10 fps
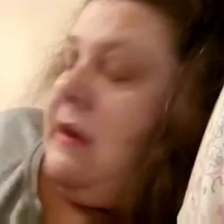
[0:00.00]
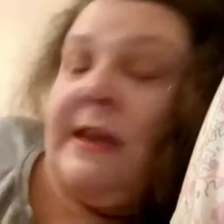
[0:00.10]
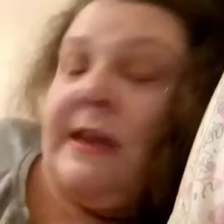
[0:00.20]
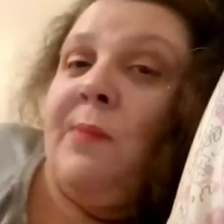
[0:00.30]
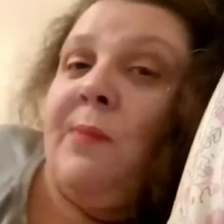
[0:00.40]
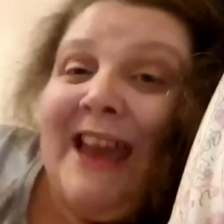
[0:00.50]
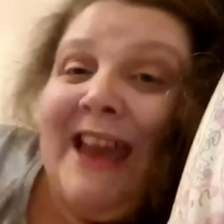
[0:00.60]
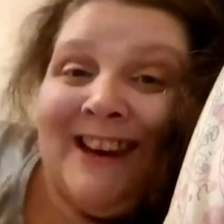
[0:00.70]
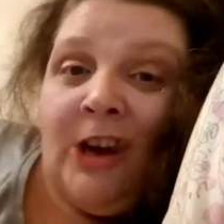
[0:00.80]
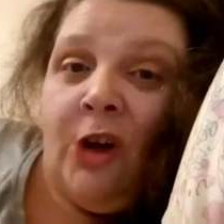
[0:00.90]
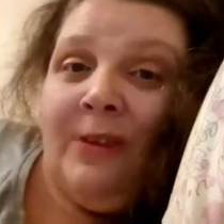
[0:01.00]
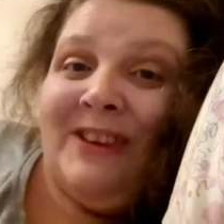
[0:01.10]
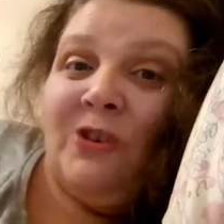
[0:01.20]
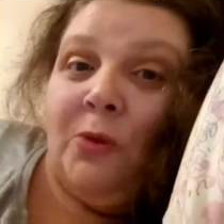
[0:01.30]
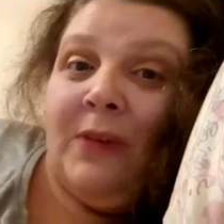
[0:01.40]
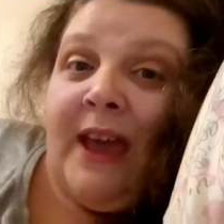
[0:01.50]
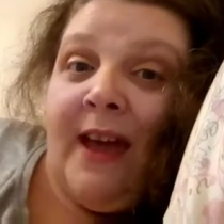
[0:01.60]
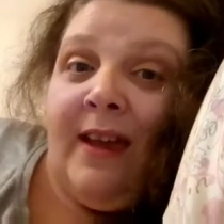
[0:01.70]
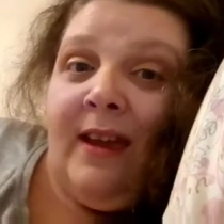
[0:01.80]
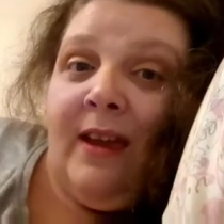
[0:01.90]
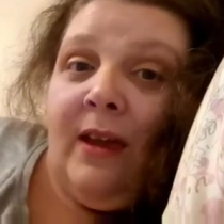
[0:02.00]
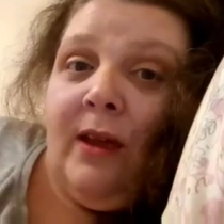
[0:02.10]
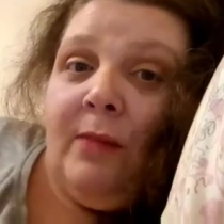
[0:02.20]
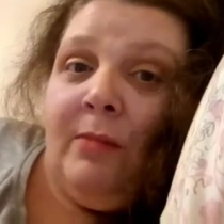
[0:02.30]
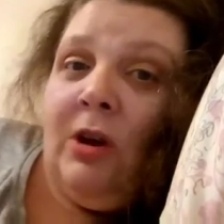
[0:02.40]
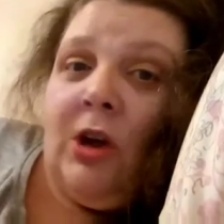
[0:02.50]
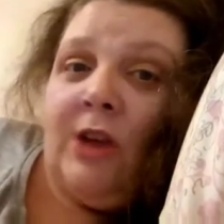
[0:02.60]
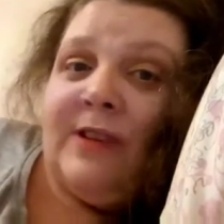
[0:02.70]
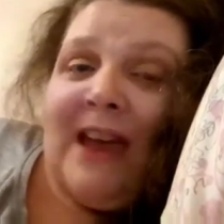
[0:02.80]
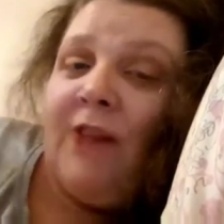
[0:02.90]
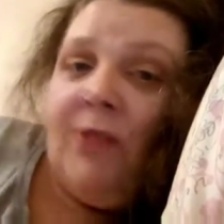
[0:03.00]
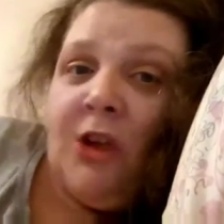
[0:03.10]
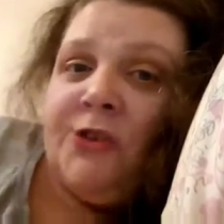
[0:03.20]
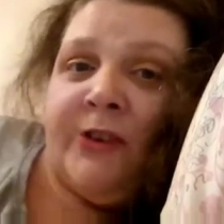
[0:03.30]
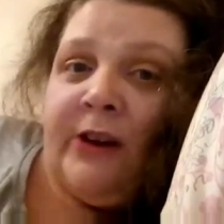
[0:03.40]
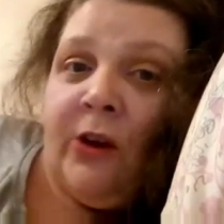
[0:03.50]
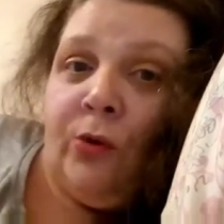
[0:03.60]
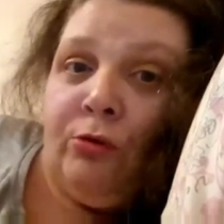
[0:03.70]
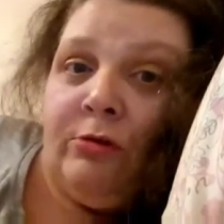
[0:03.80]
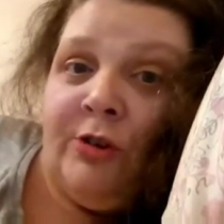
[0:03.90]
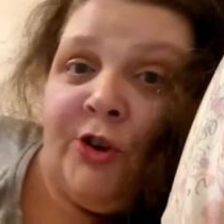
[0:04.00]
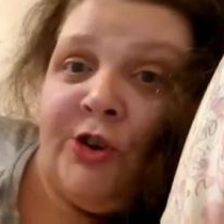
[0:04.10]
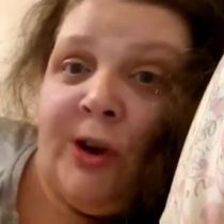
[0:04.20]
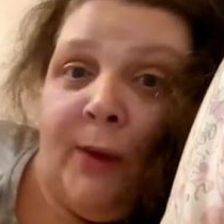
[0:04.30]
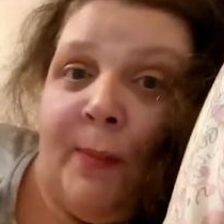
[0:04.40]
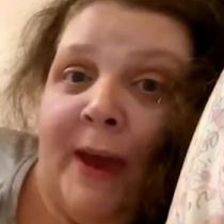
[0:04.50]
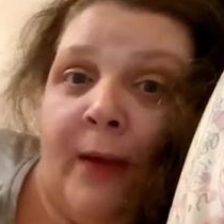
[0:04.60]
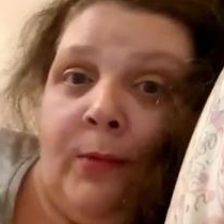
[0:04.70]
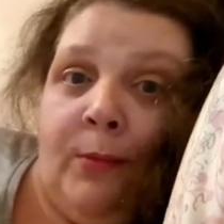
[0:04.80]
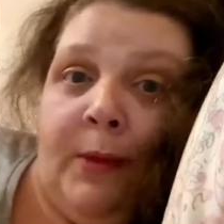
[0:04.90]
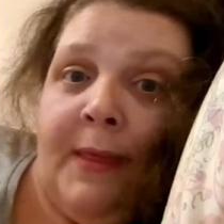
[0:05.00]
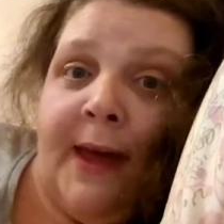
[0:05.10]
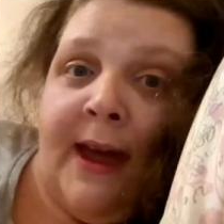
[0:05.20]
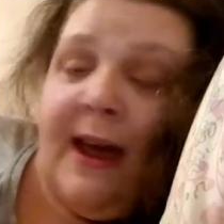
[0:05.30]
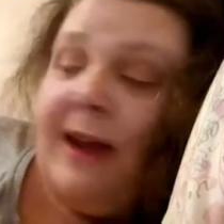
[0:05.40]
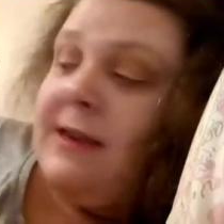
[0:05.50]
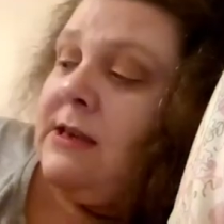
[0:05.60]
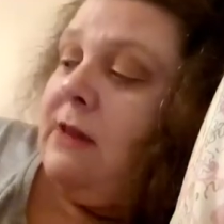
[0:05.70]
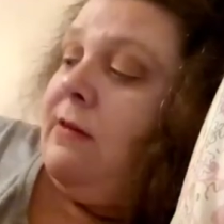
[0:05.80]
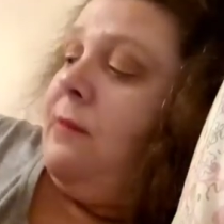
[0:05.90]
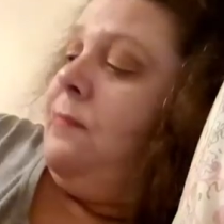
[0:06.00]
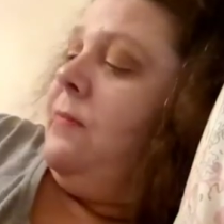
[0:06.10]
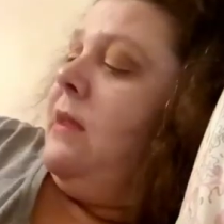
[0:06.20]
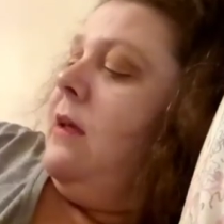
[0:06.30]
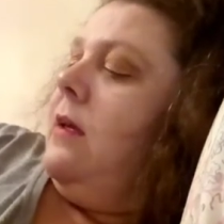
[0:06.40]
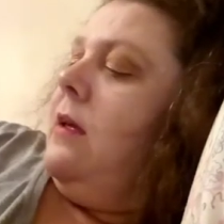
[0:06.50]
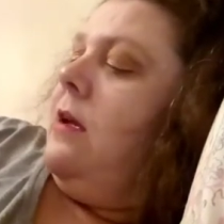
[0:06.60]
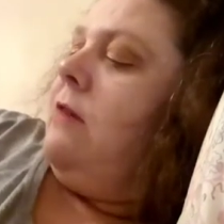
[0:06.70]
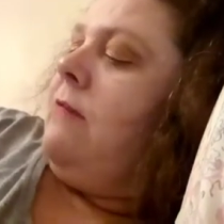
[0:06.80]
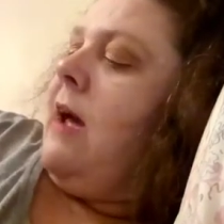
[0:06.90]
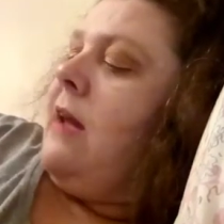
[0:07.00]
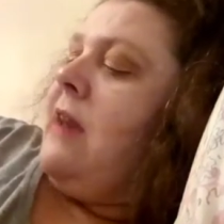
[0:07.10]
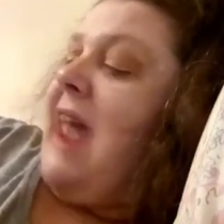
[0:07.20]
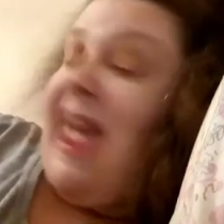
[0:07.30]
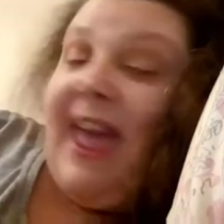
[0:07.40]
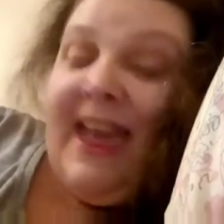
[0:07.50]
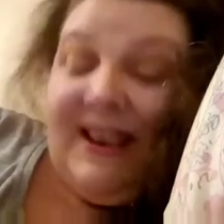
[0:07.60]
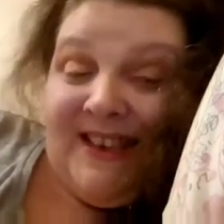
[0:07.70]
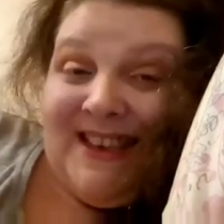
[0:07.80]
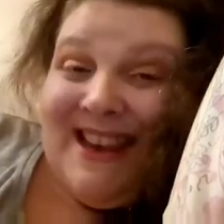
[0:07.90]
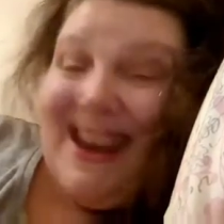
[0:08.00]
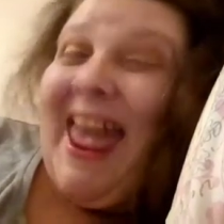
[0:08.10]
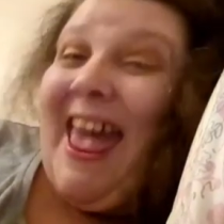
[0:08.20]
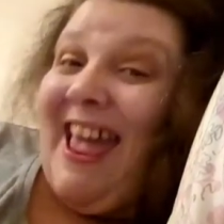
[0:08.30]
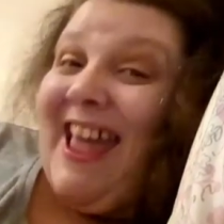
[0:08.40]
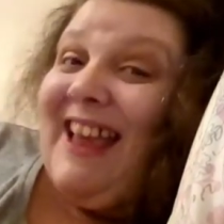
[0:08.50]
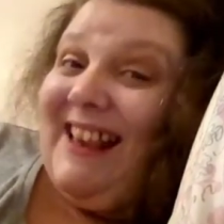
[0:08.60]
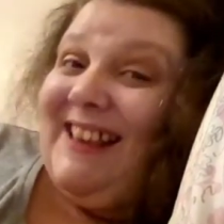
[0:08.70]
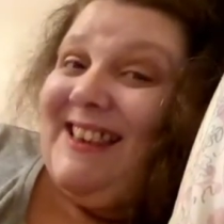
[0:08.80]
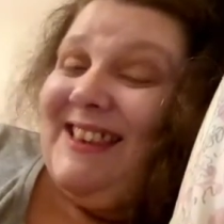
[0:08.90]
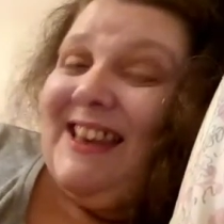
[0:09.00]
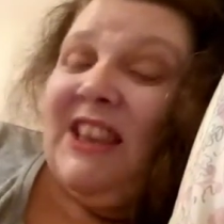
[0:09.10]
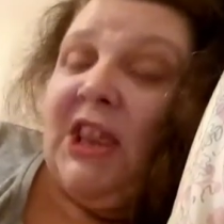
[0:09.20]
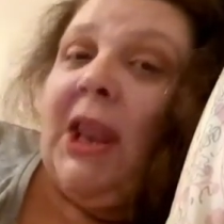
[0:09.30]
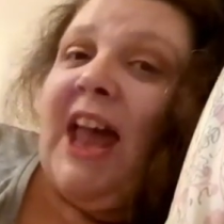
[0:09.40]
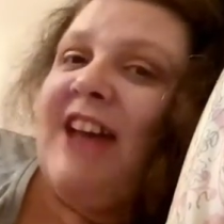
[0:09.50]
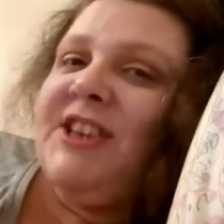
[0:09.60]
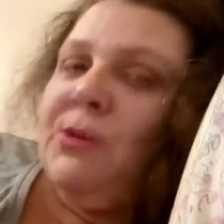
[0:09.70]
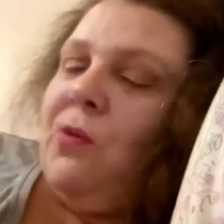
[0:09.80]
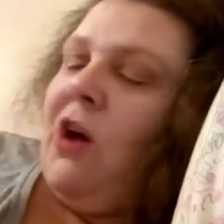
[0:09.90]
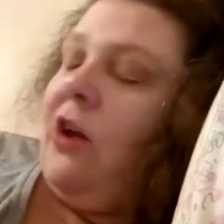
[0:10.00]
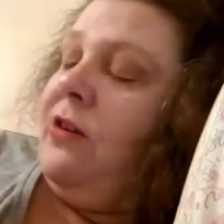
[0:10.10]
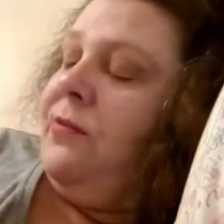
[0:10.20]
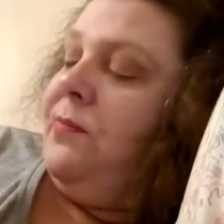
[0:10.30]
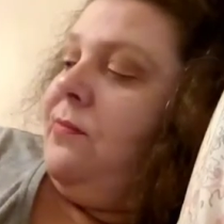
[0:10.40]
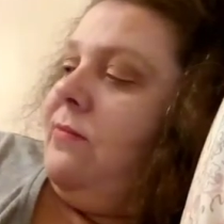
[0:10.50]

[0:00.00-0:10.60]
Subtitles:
Is anybody adding all this up yet? Because I've lost it at £102 with that eye serum. Right, next, the last one.